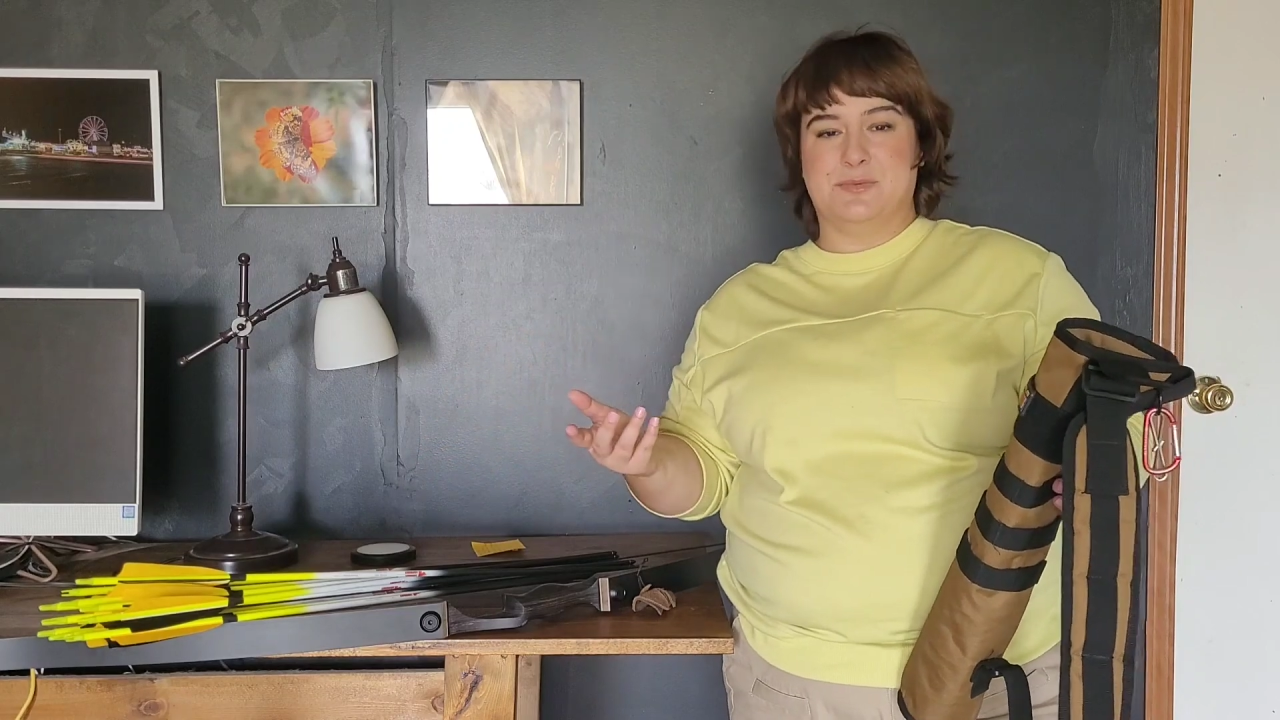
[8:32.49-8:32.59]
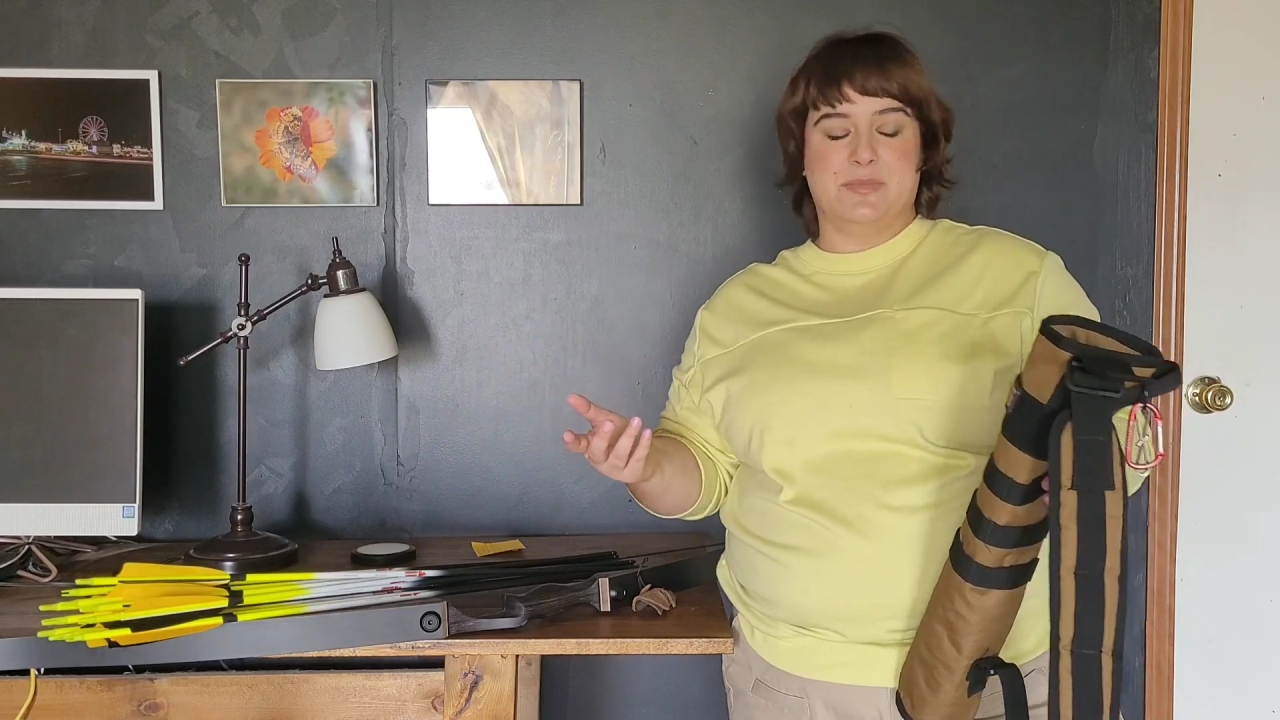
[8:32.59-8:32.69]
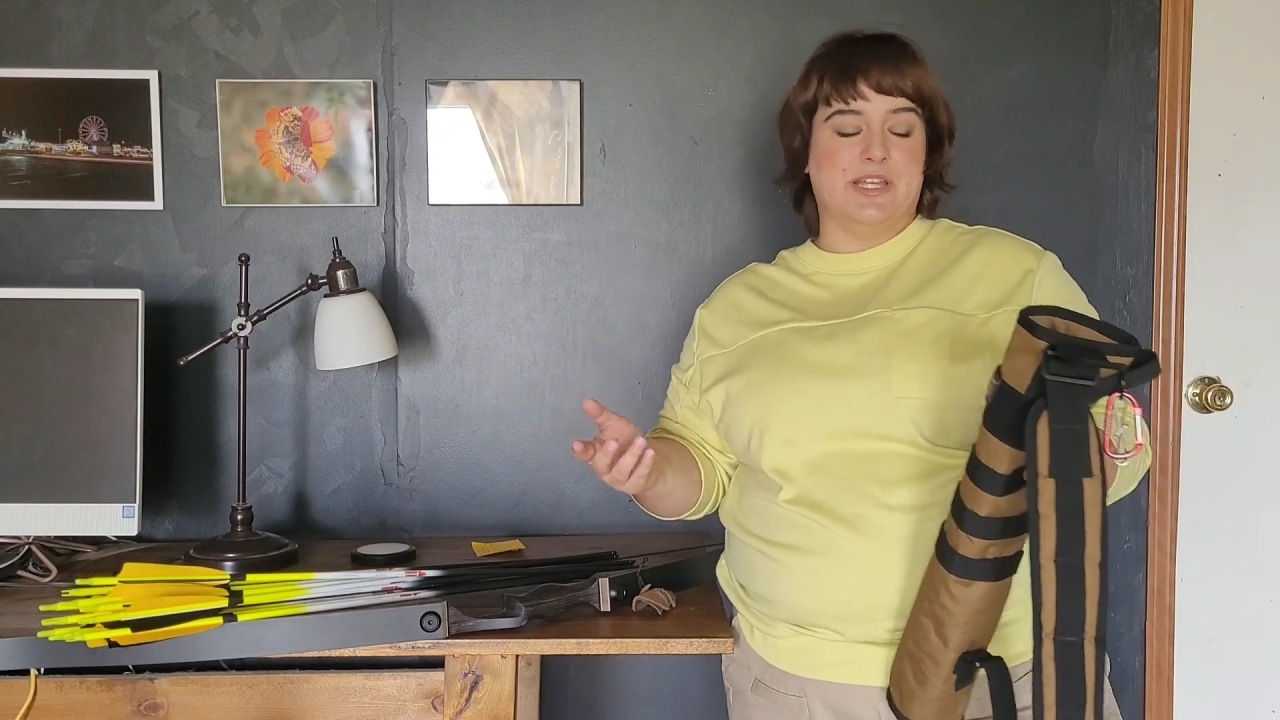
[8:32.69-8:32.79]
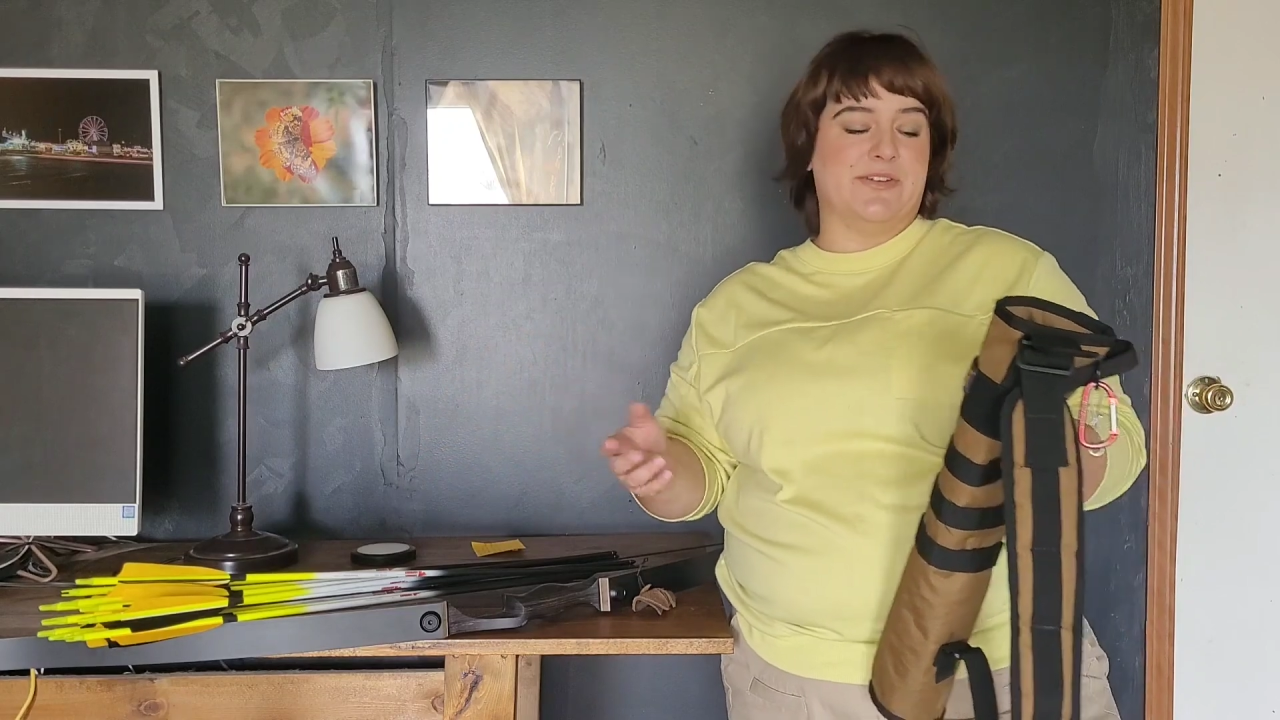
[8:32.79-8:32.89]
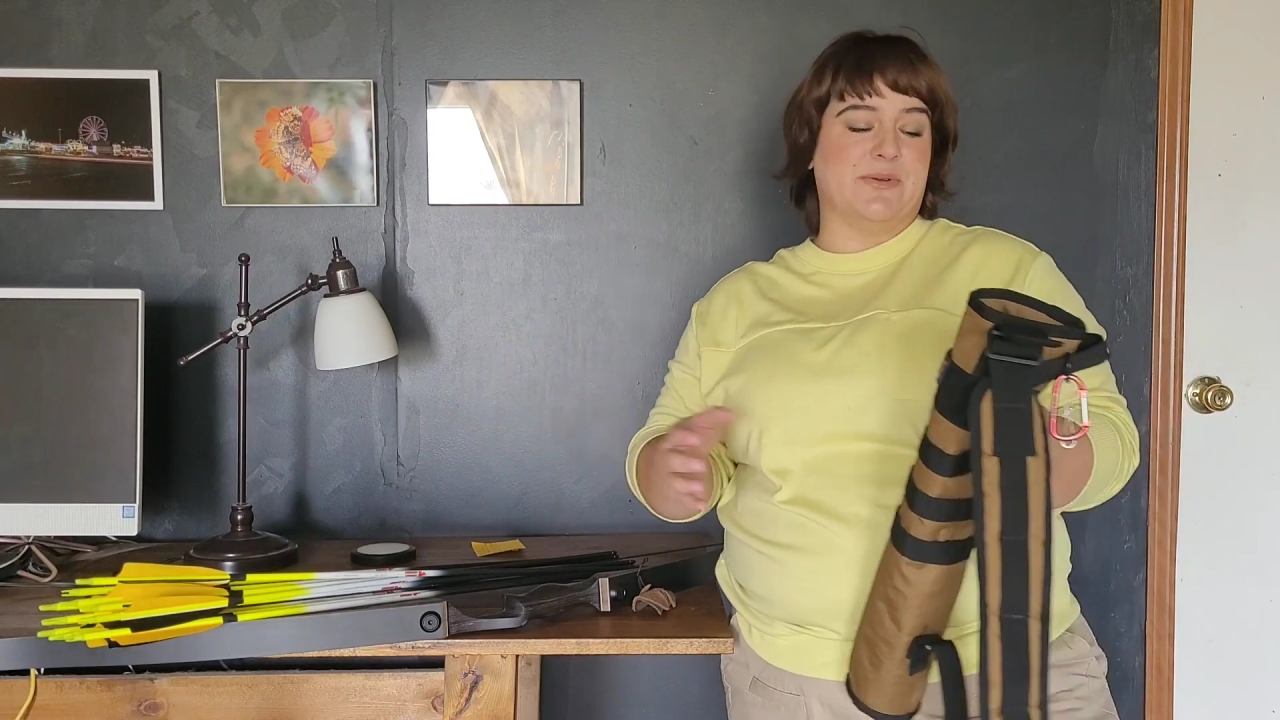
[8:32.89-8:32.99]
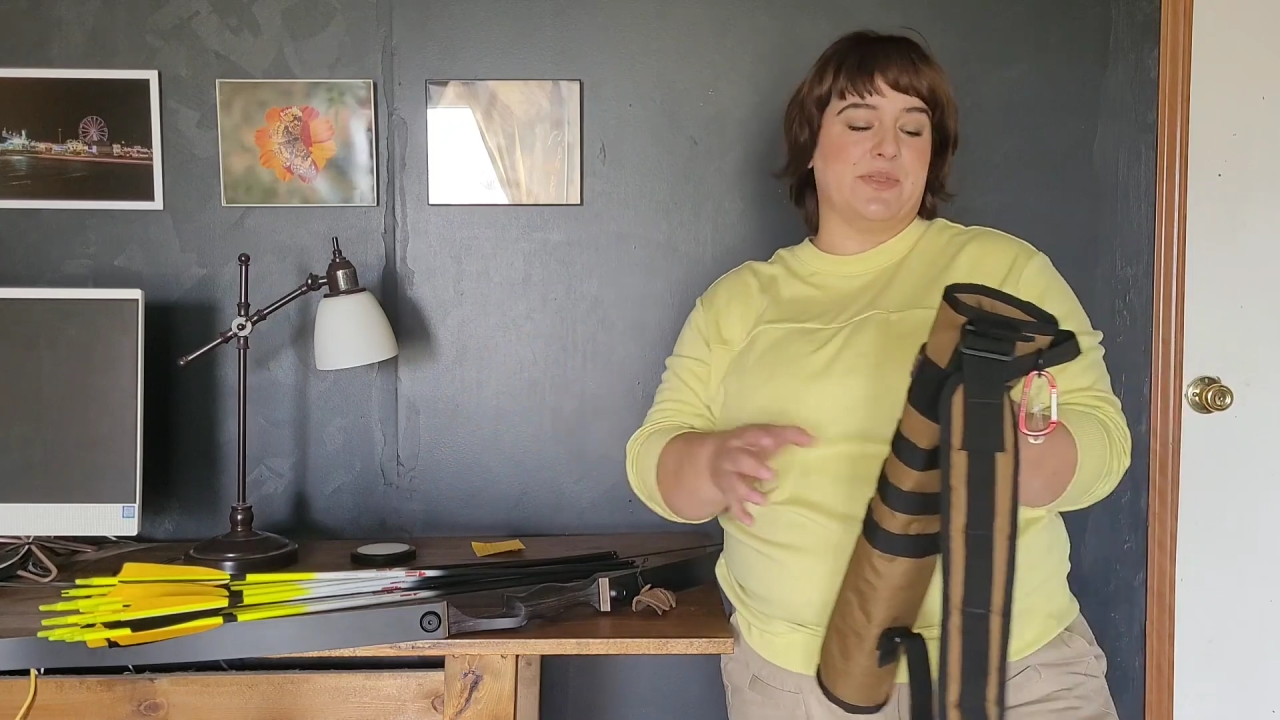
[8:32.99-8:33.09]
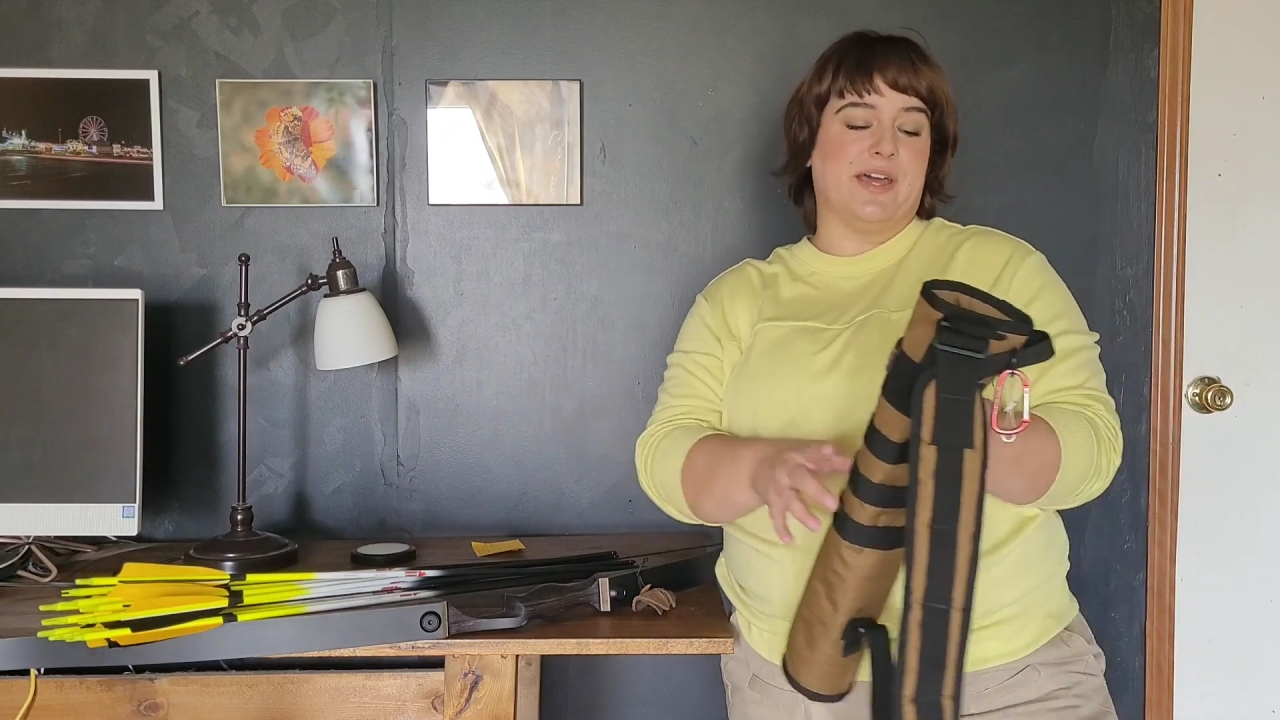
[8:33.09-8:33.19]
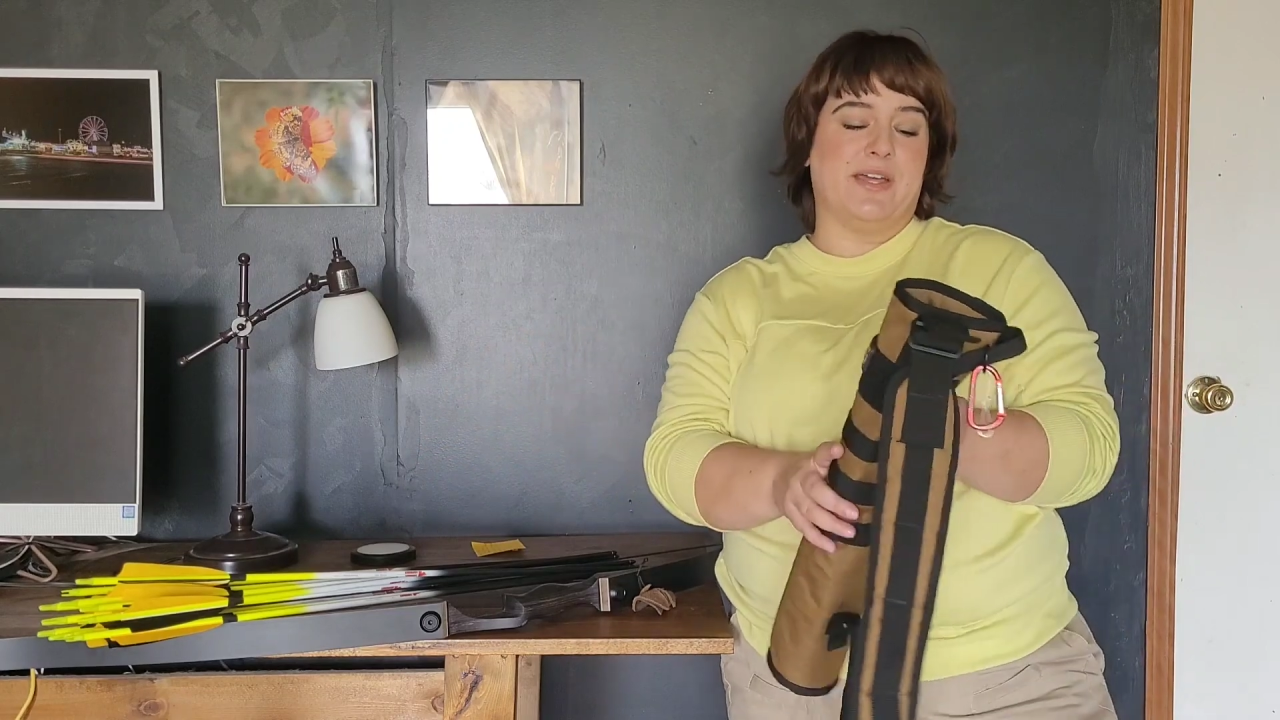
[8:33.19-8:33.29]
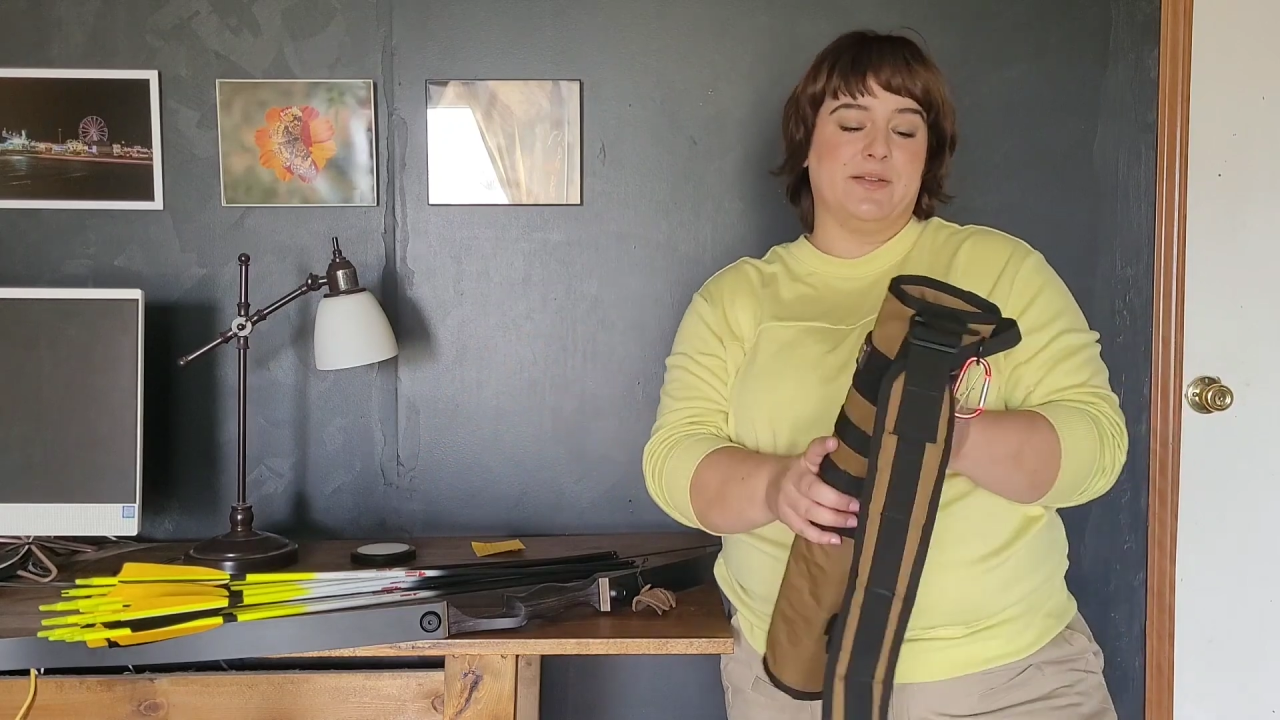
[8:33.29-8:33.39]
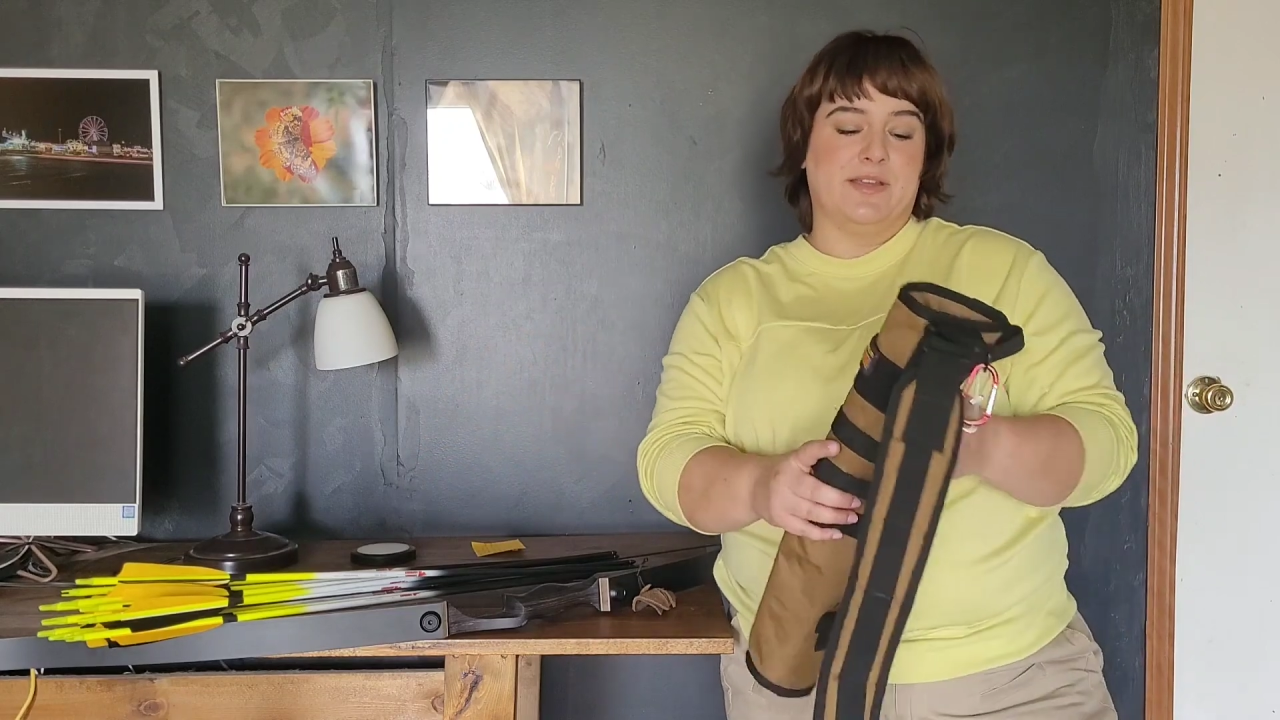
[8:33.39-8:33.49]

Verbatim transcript: play around with that.